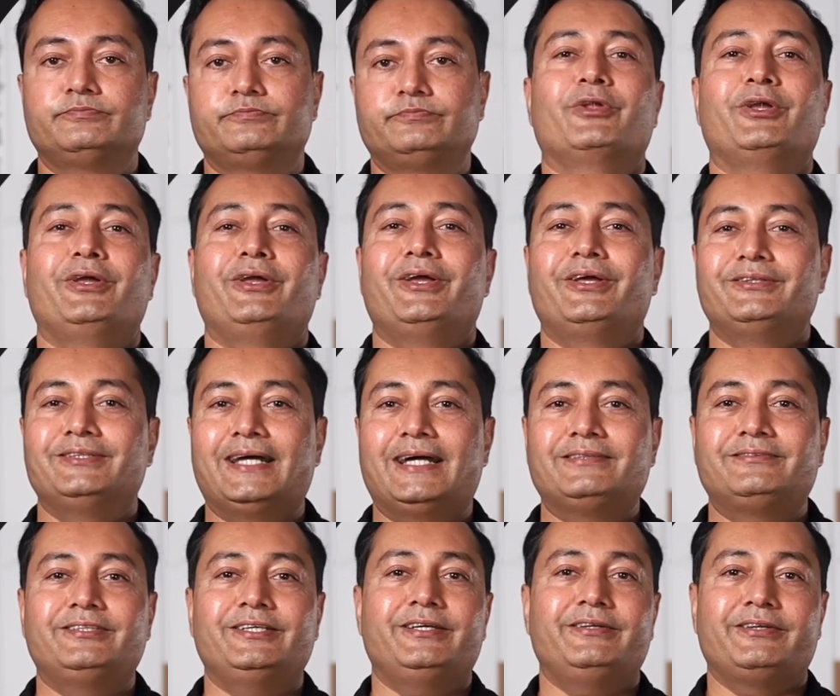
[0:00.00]
That's
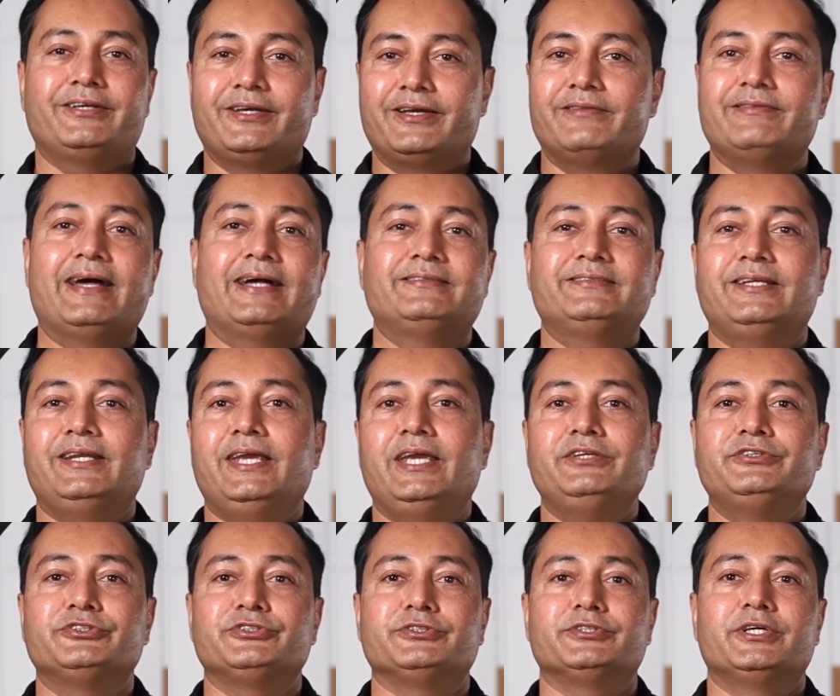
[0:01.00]
it. That's an
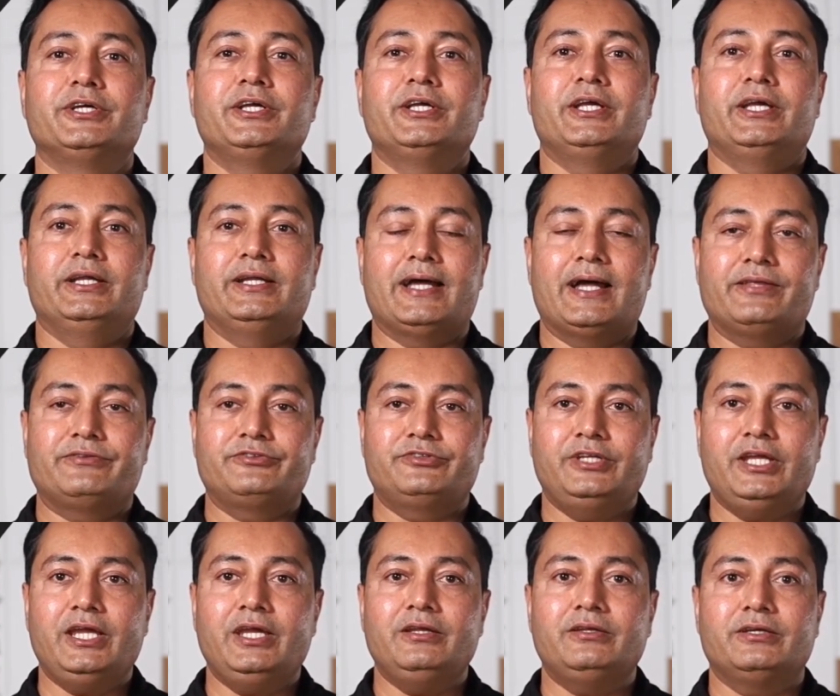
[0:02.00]
agent. It has
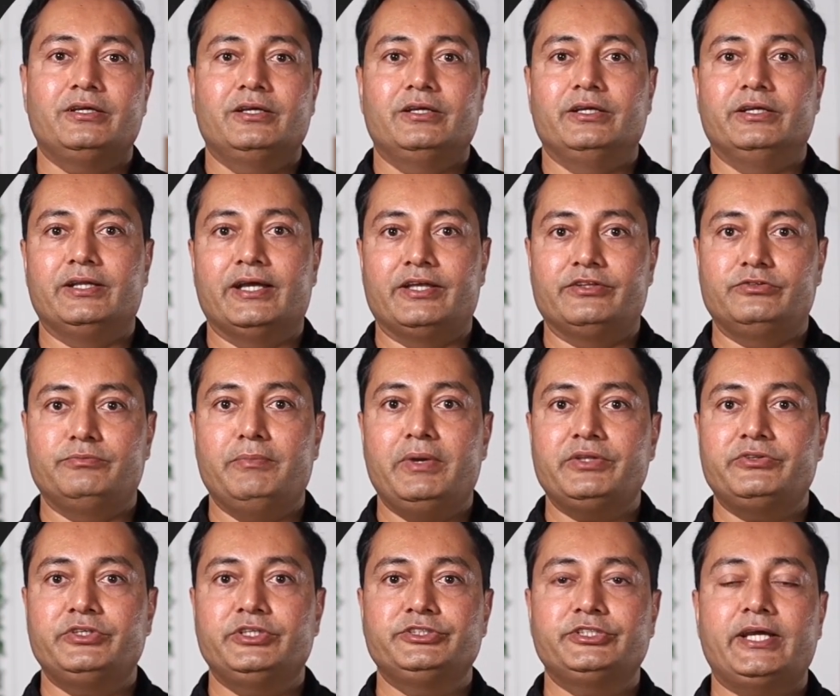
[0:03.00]
state, it has
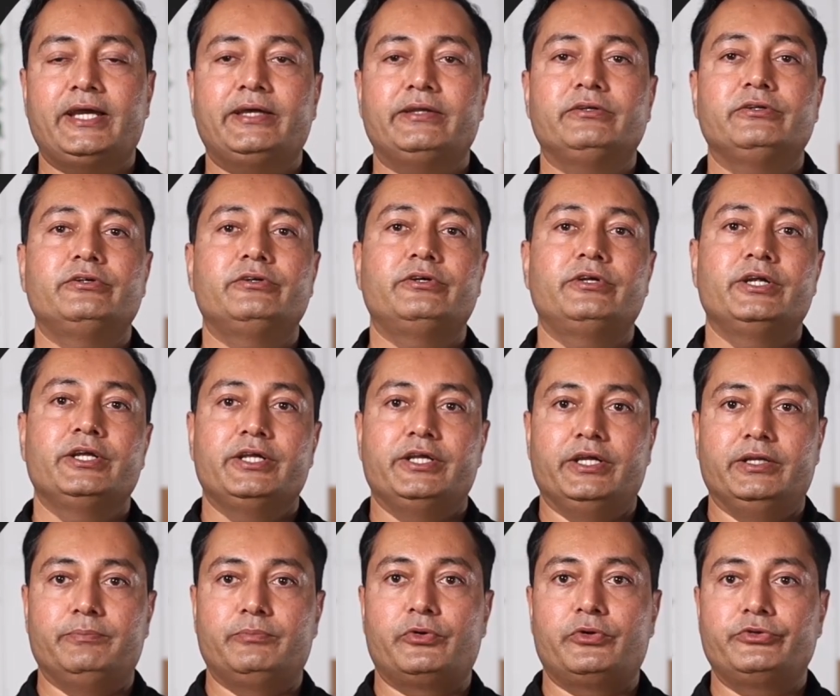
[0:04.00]
message handler, it
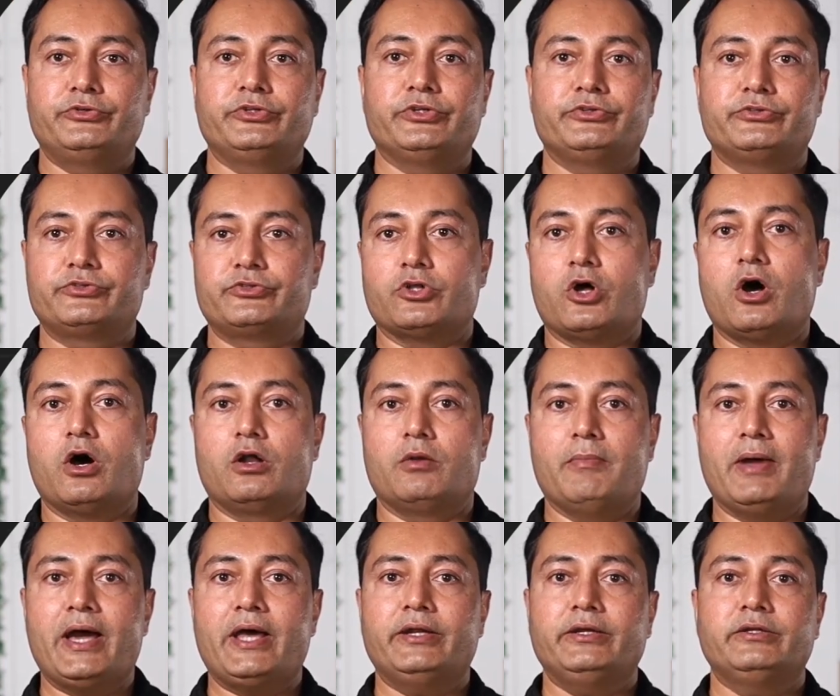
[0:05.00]
persists
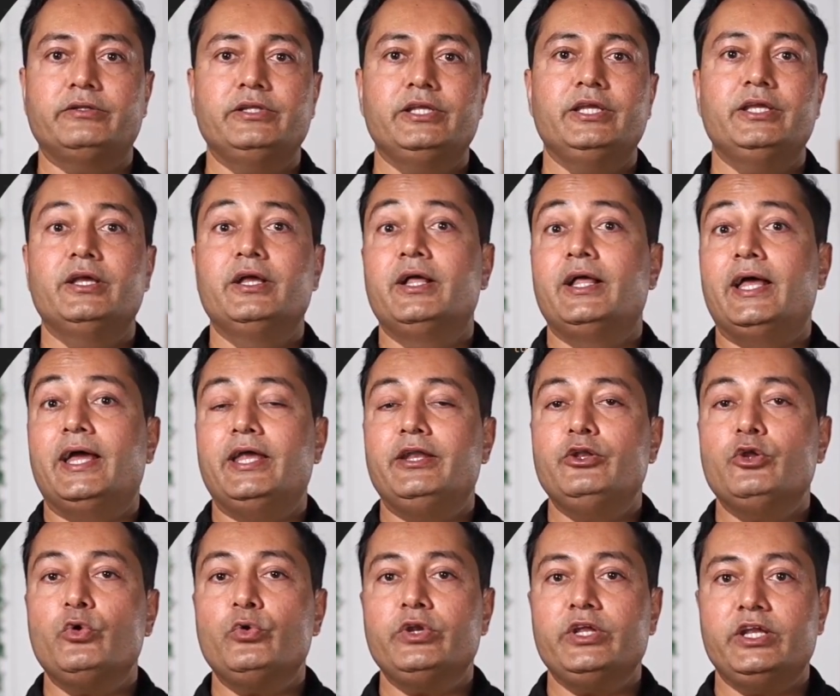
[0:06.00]
automatically, and no
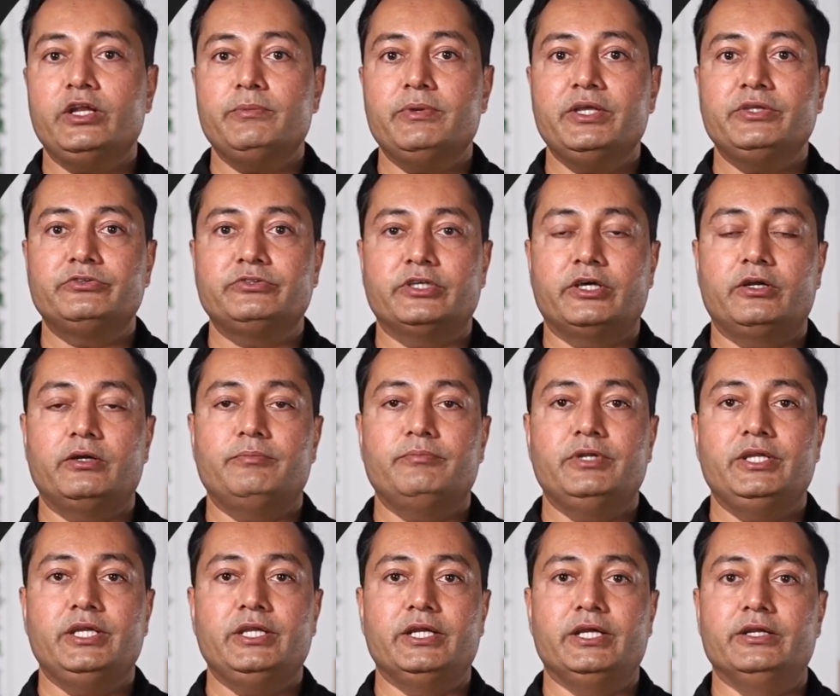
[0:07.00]
database setup
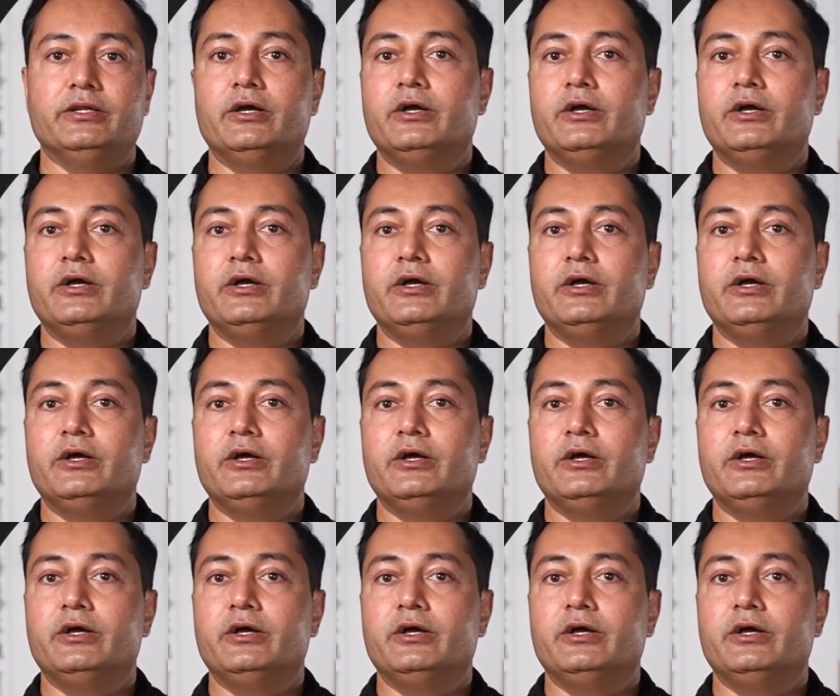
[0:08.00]
needed.